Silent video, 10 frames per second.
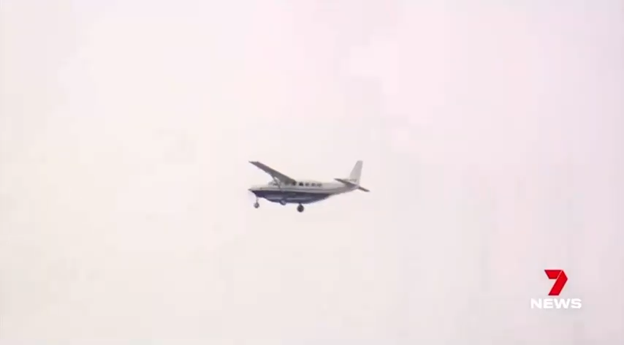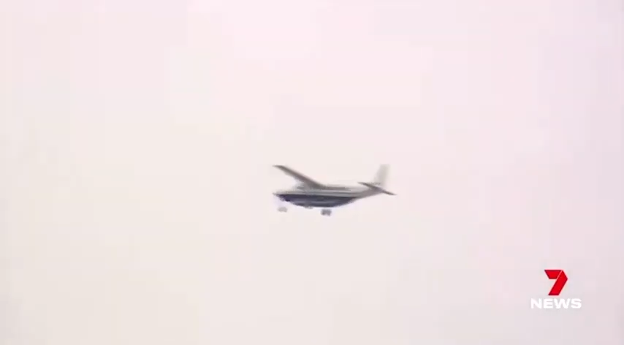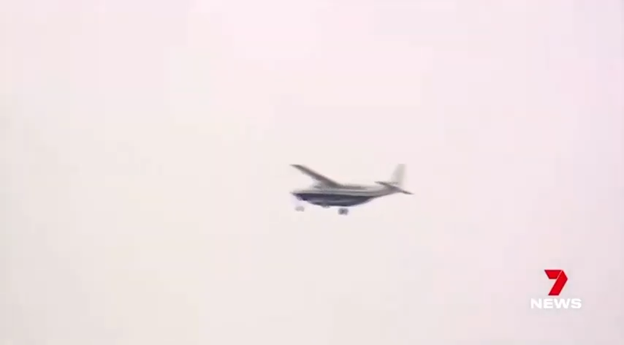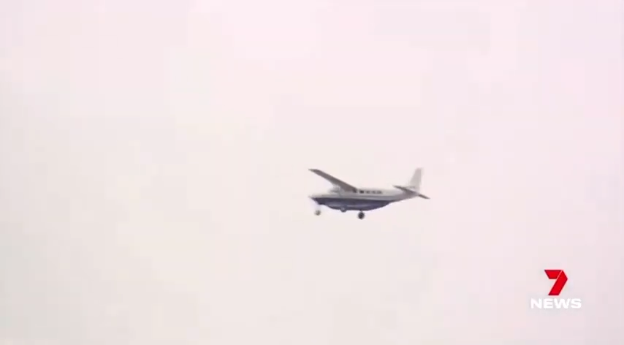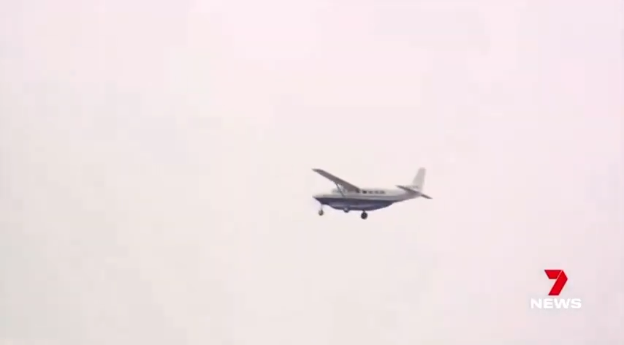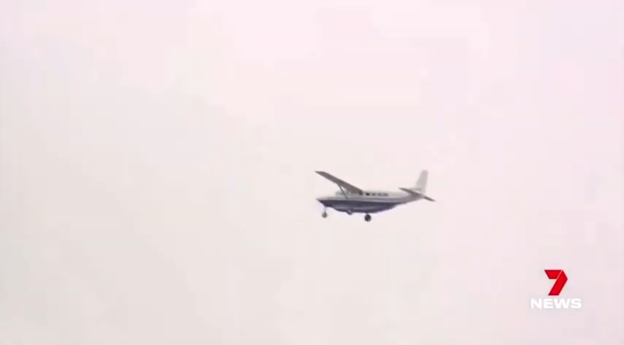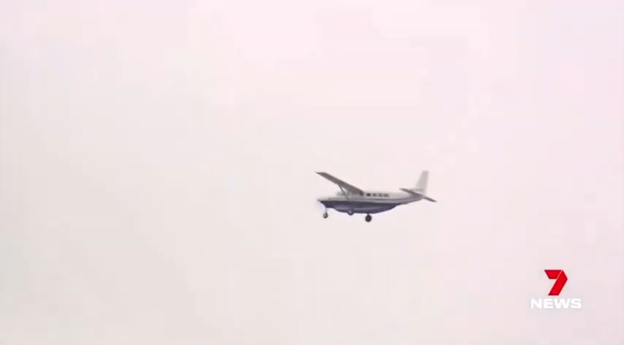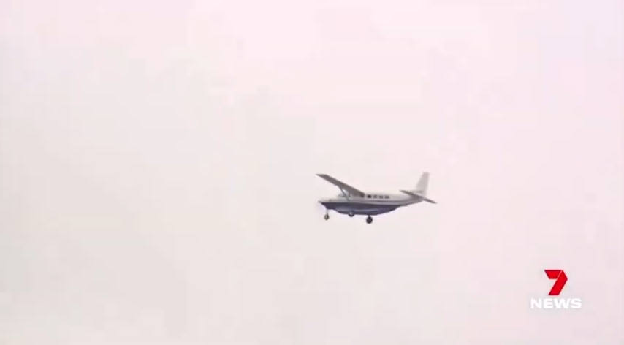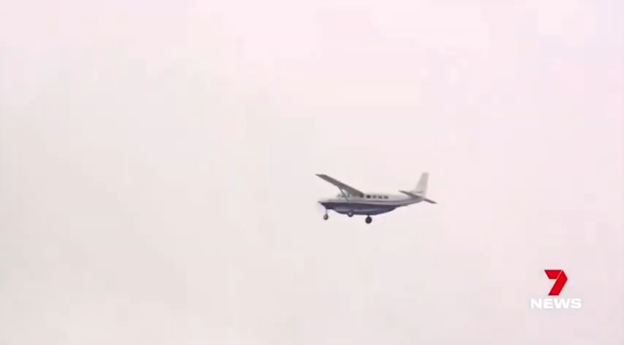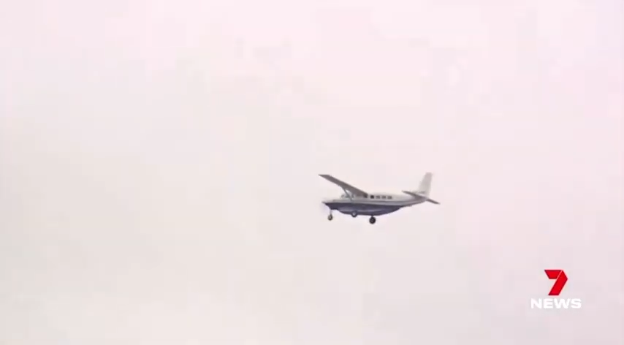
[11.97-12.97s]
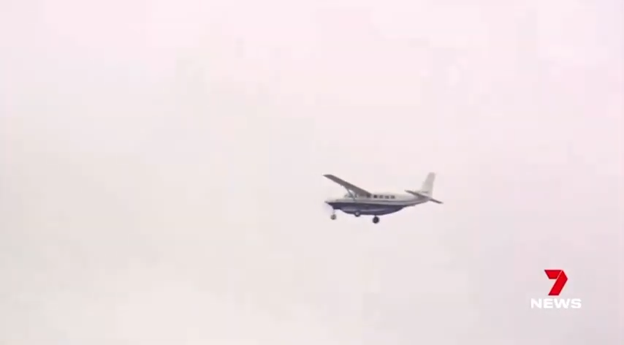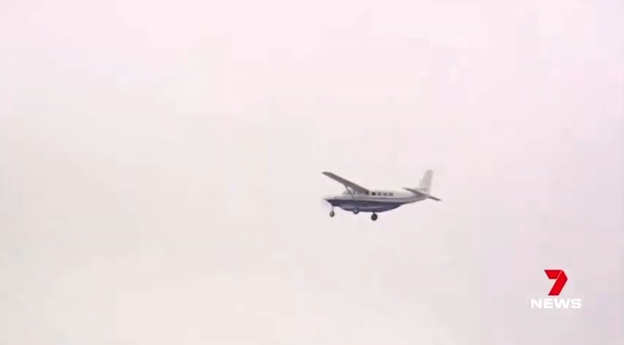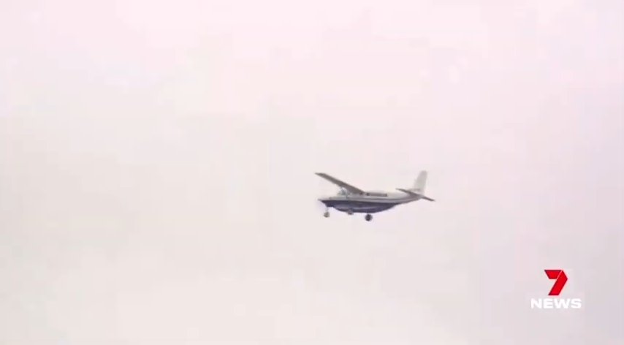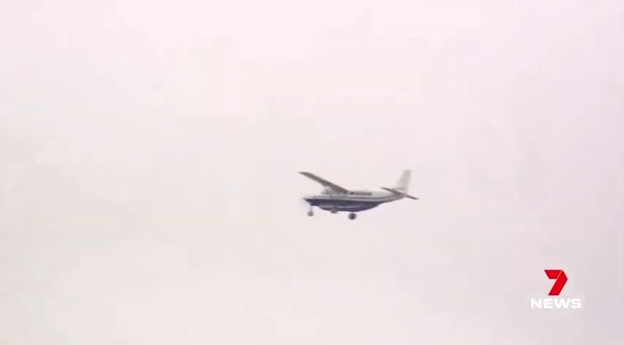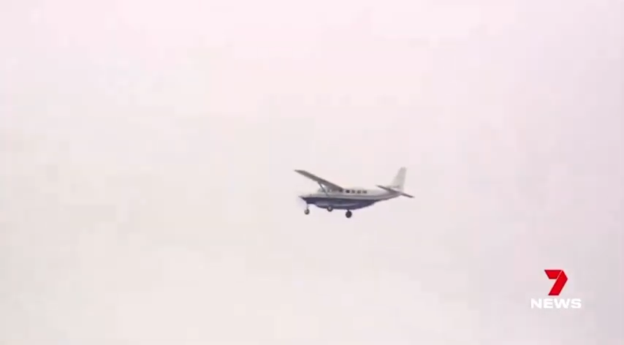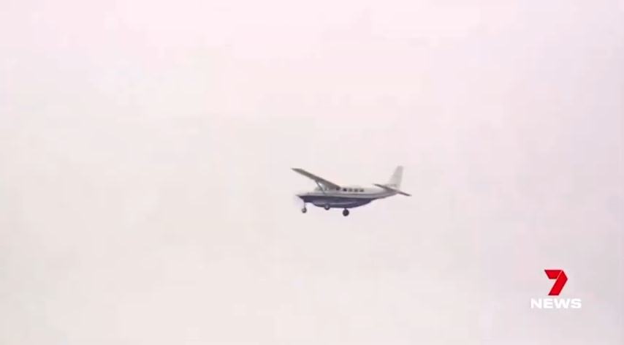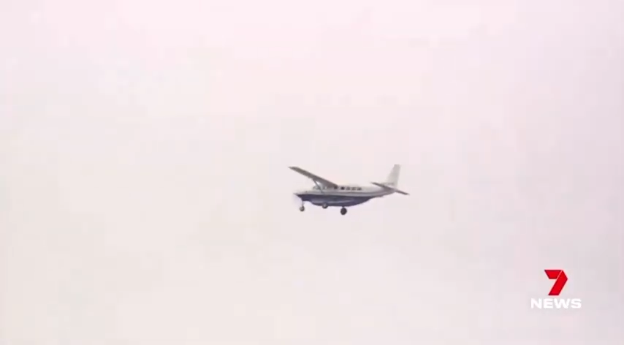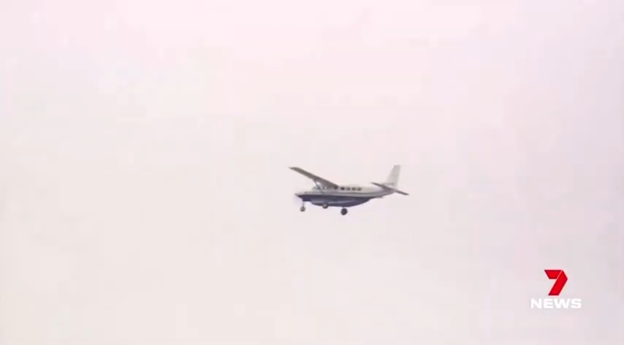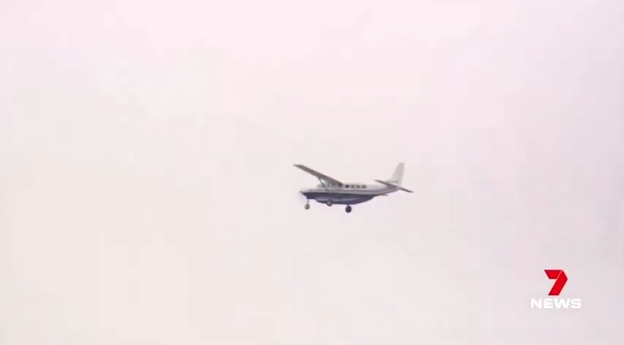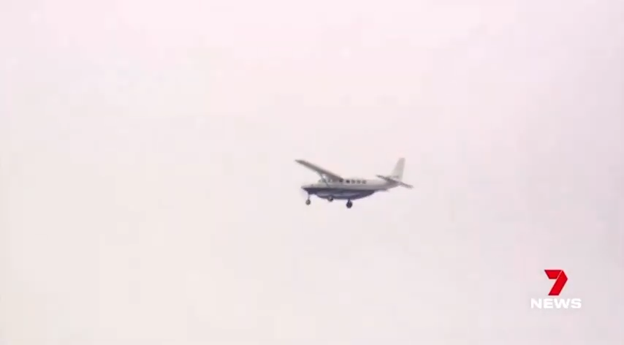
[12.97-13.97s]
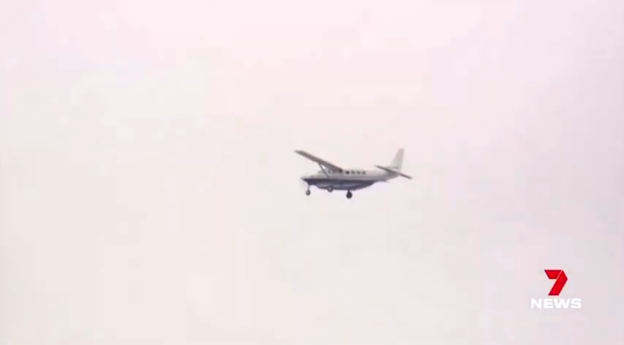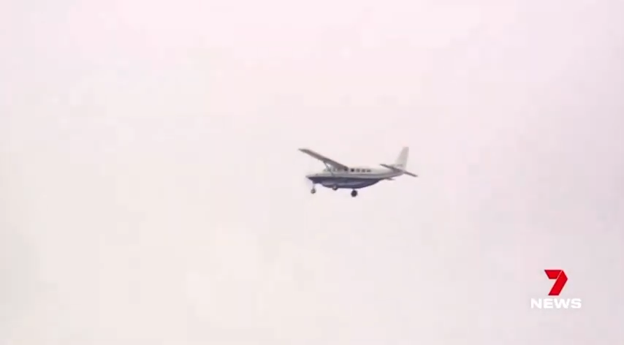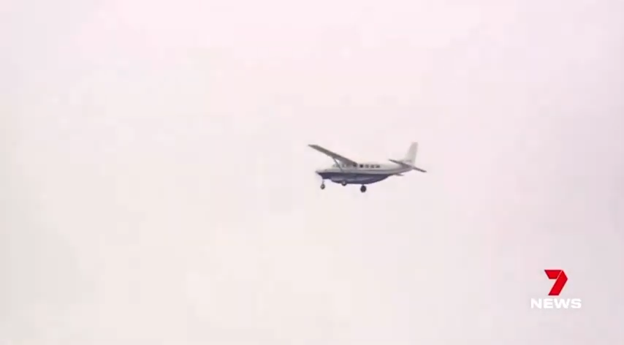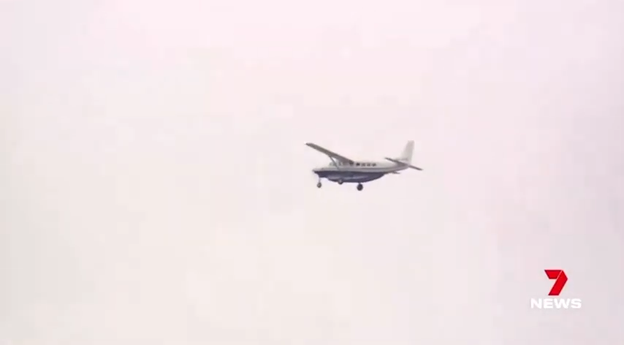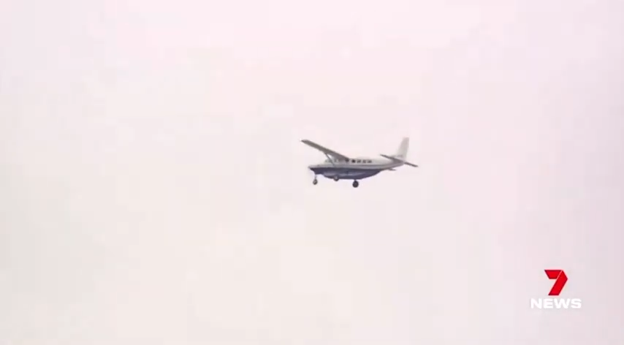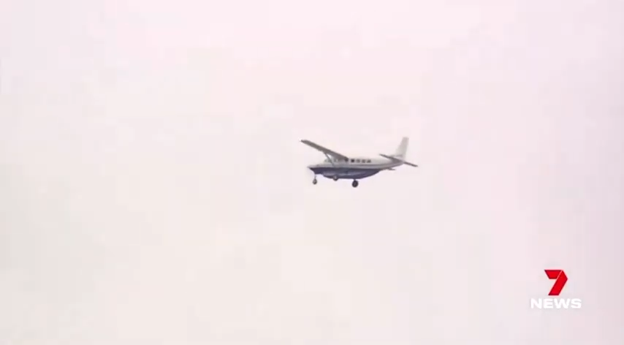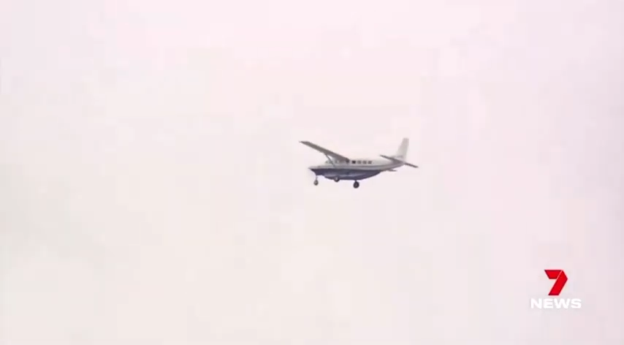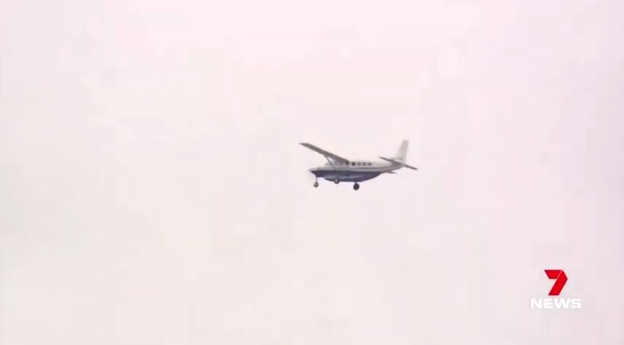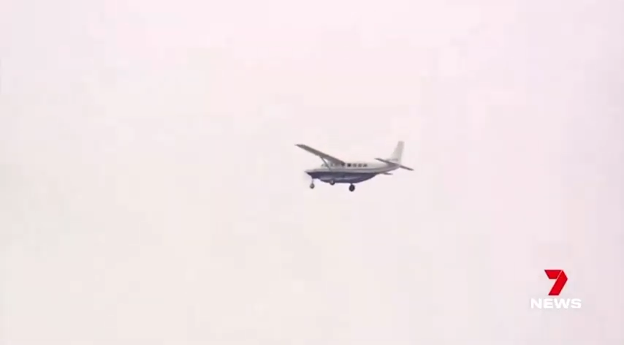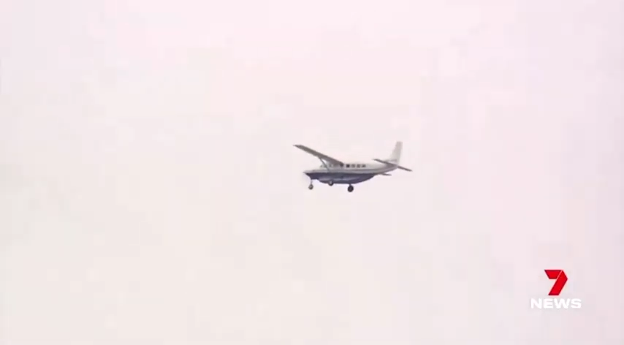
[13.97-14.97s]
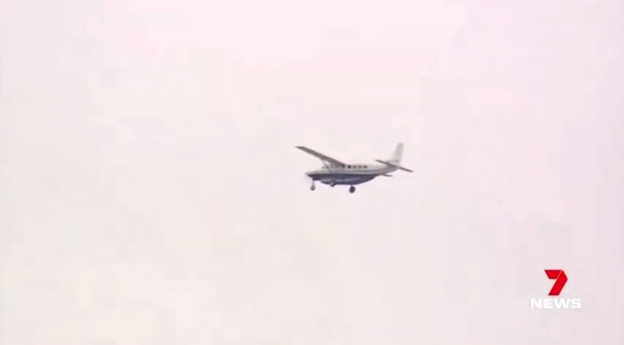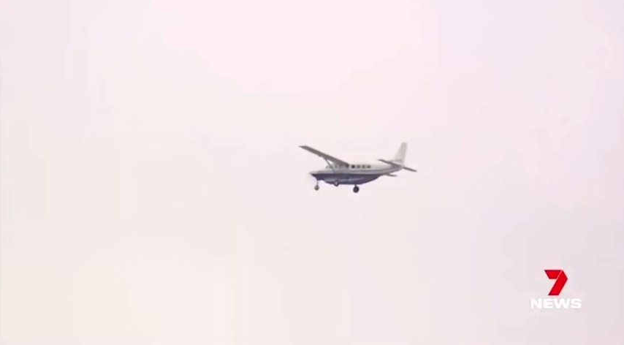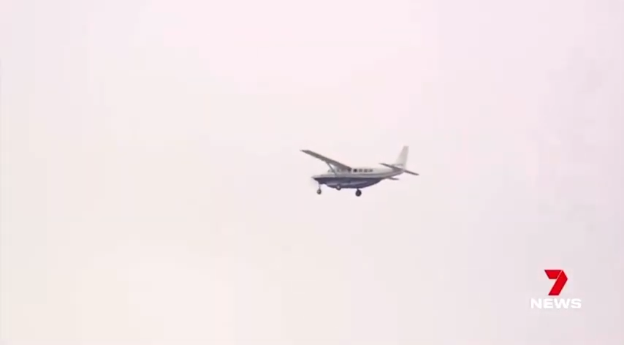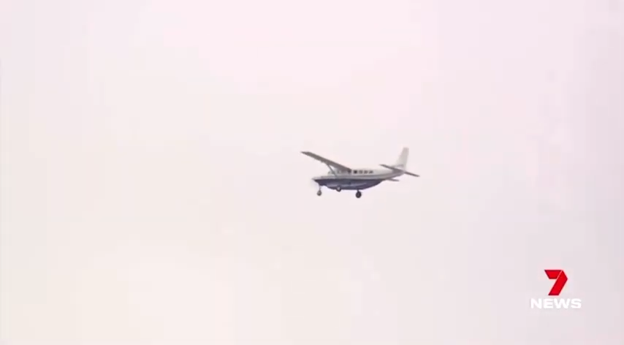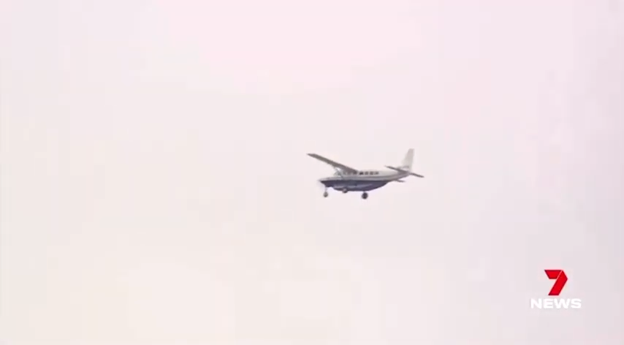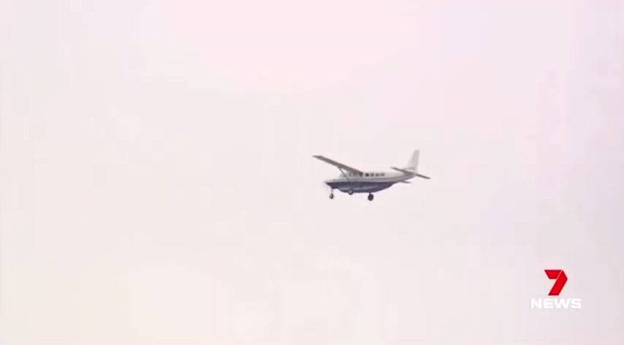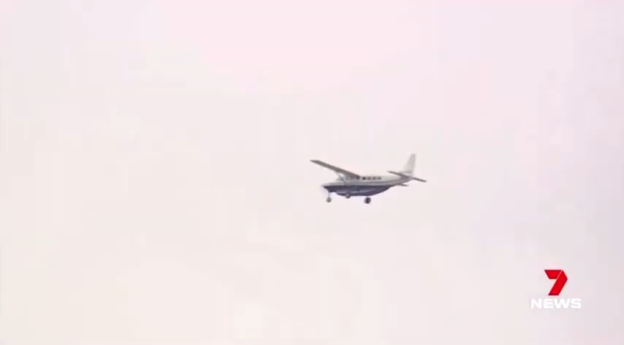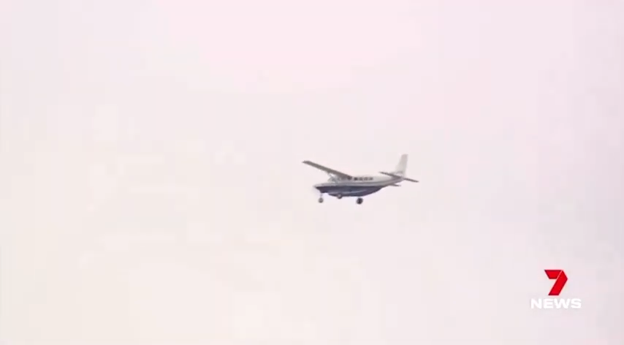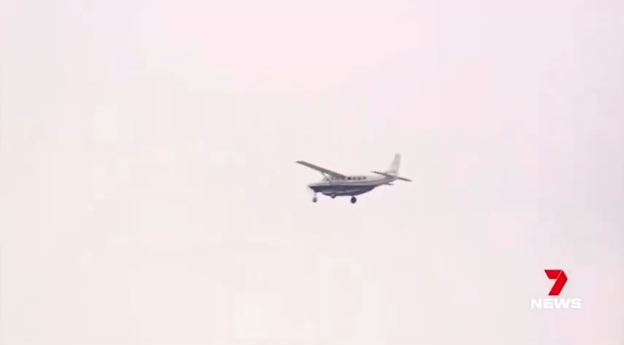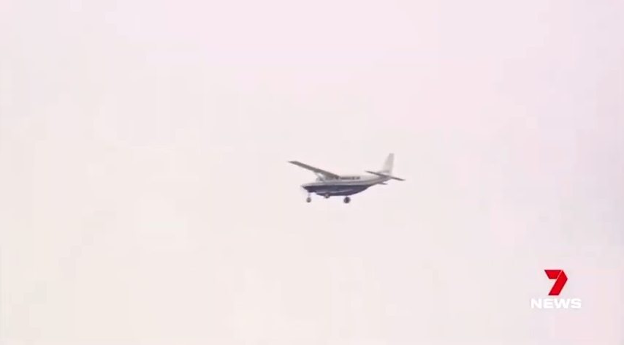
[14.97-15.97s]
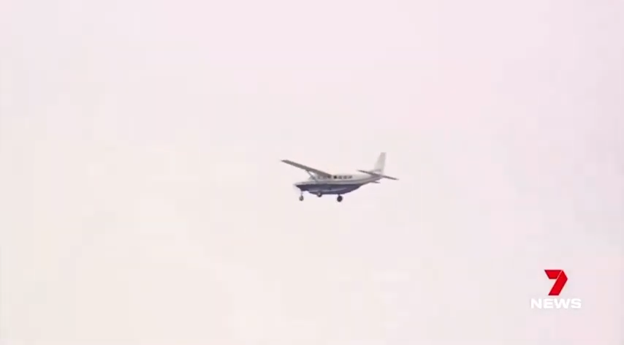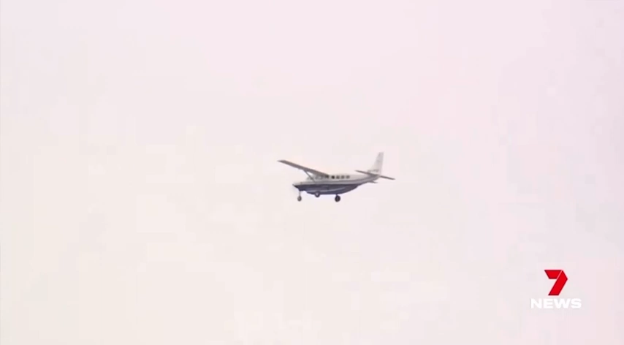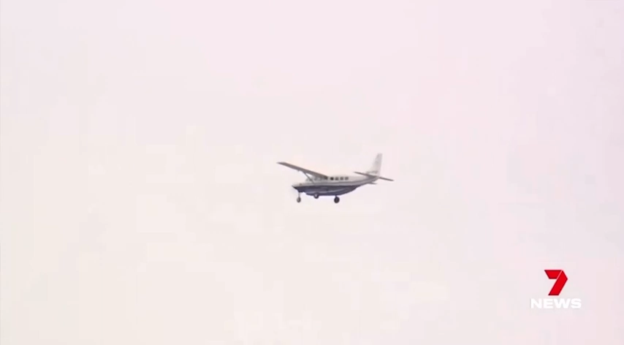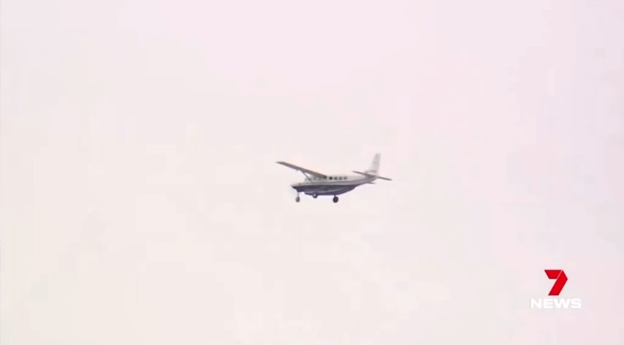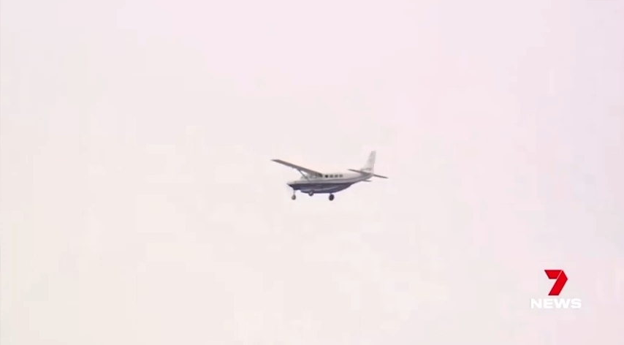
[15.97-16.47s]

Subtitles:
[unreadable: no face in view]